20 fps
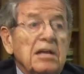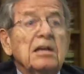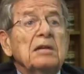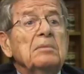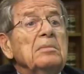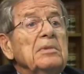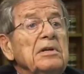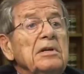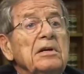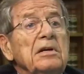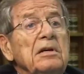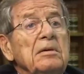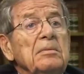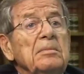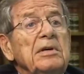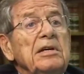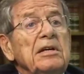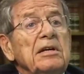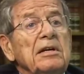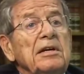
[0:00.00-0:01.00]

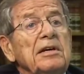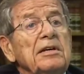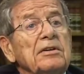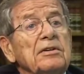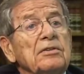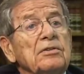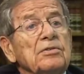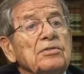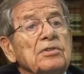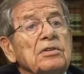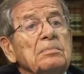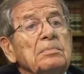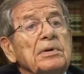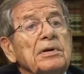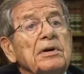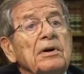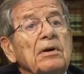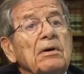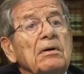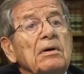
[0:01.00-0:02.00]
immediately introduced the
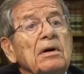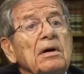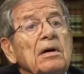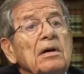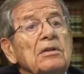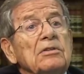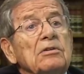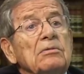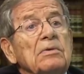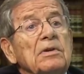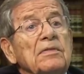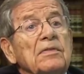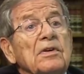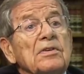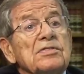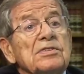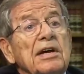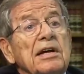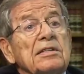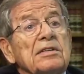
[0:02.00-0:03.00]
bill to
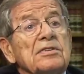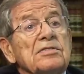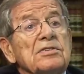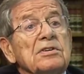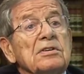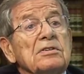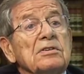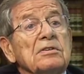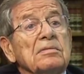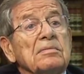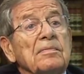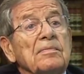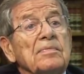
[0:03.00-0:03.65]
reverse that decision